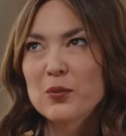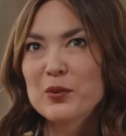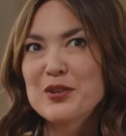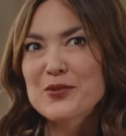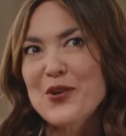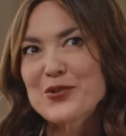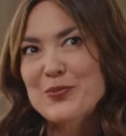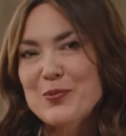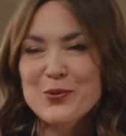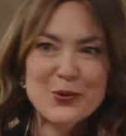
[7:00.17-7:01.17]
when these are also
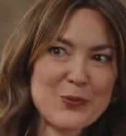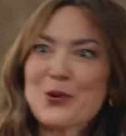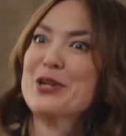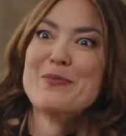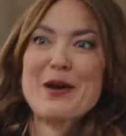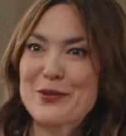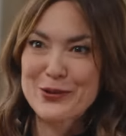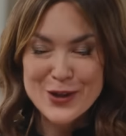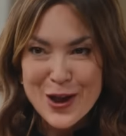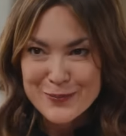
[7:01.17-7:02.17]
people who are worried about their
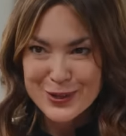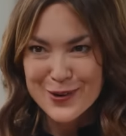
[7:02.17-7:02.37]
jobs